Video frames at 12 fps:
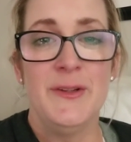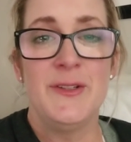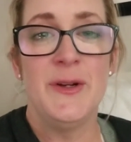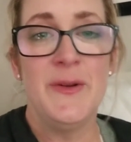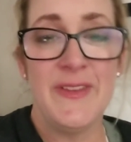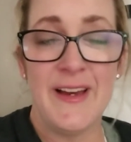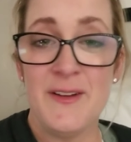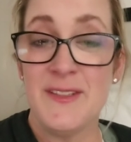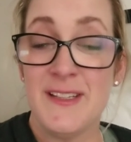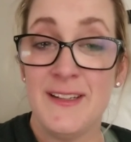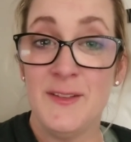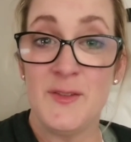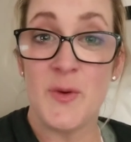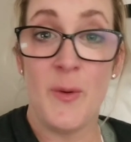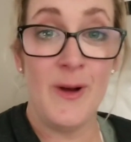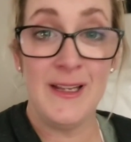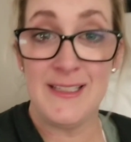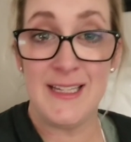
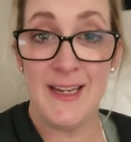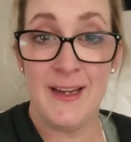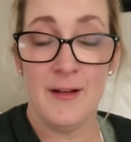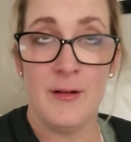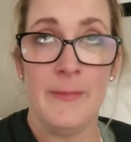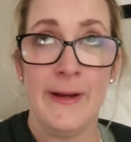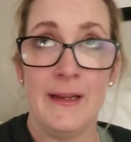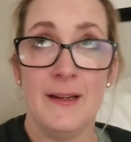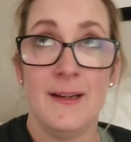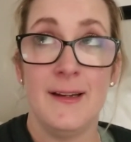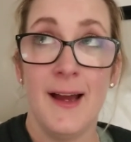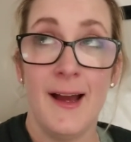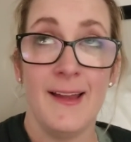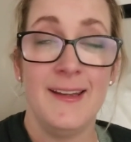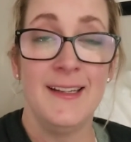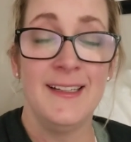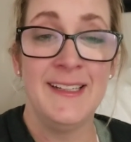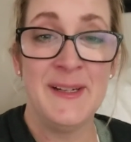2020. Oh my God.
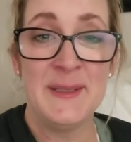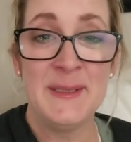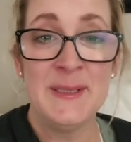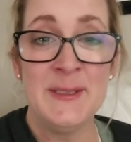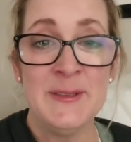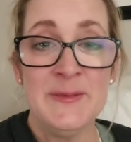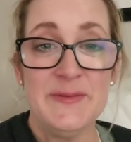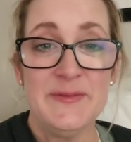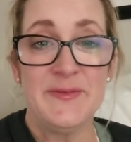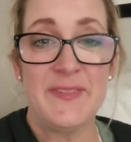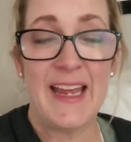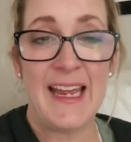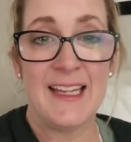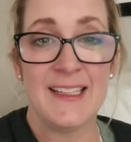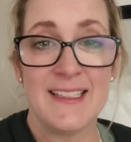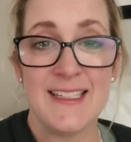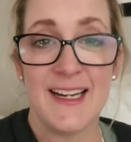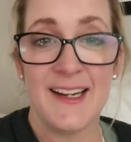
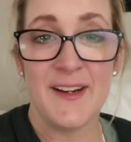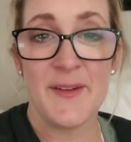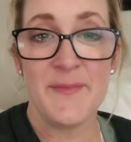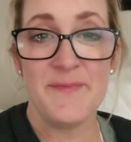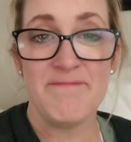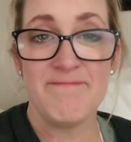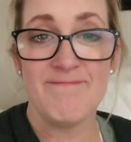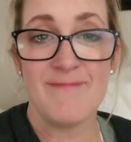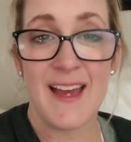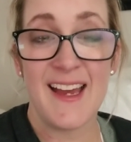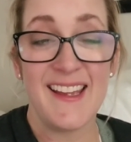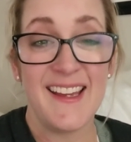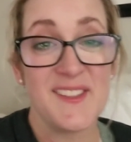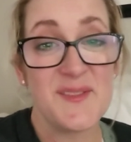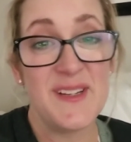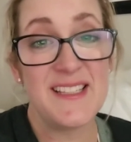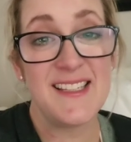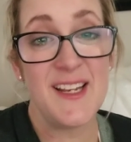And I guess
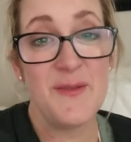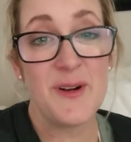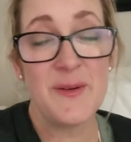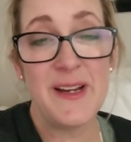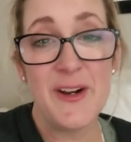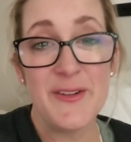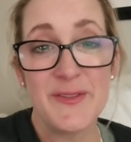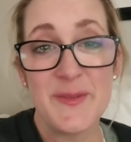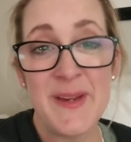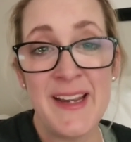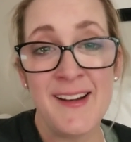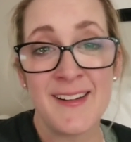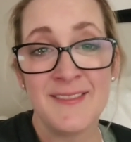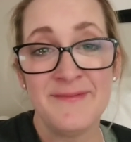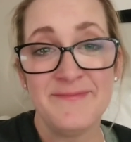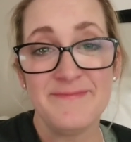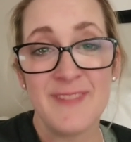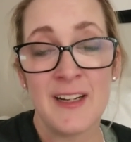we see where we go from here.
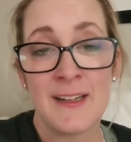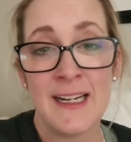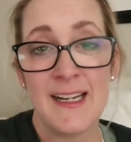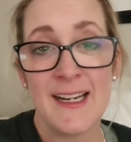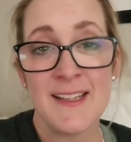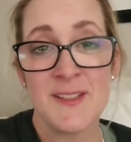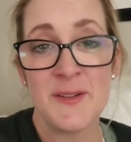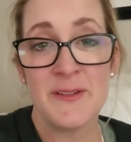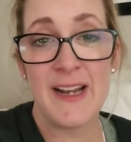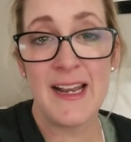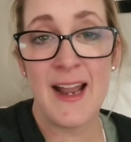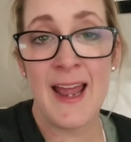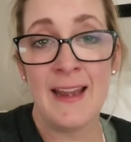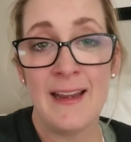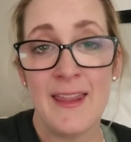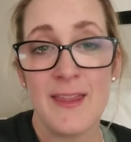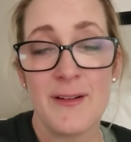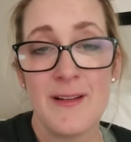All right, guys, are you ready to hang
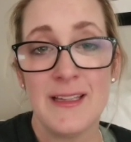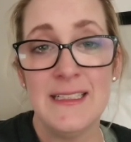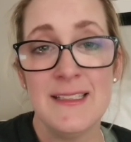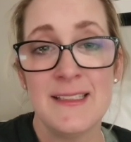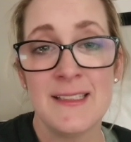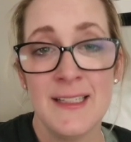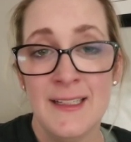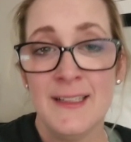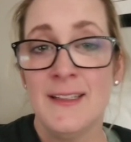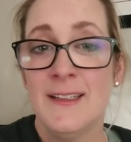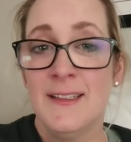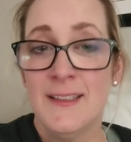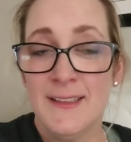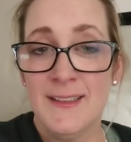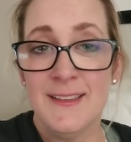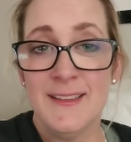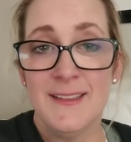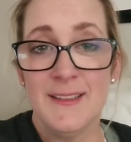in through this?
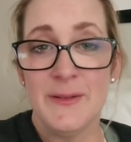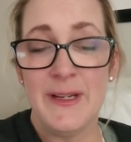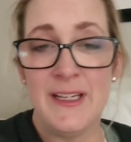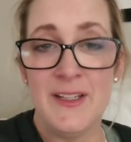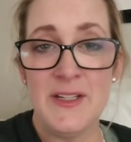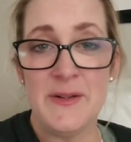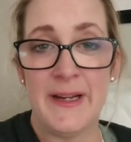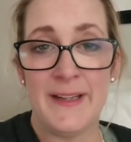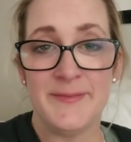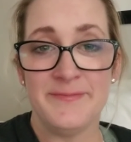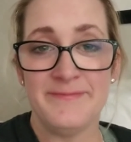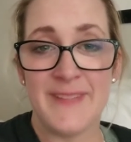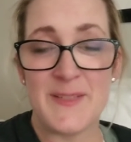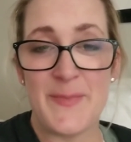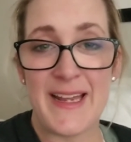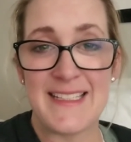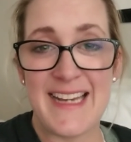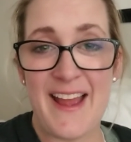We can do it. Let's
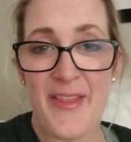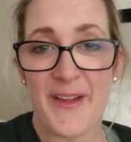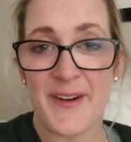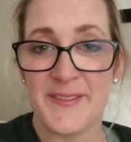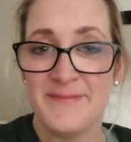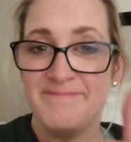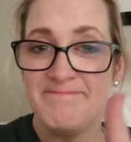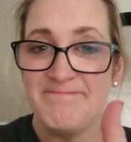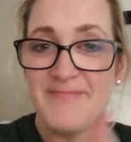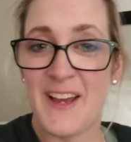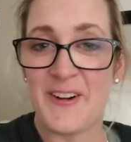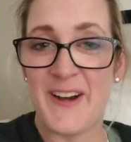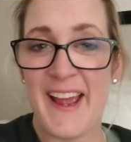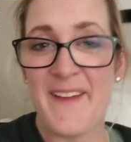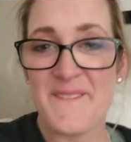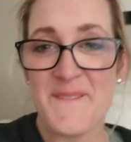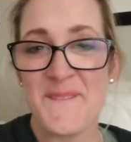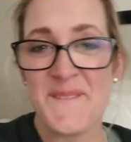band together. All
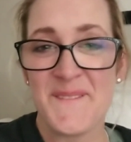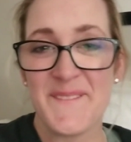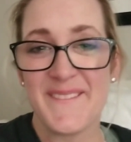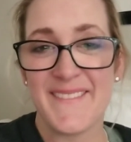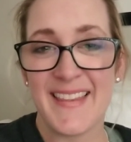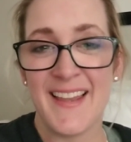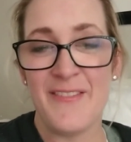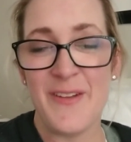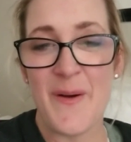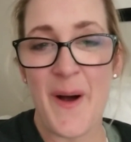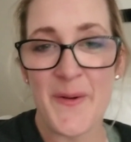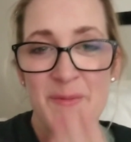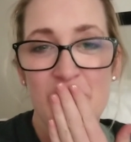right? Love you all.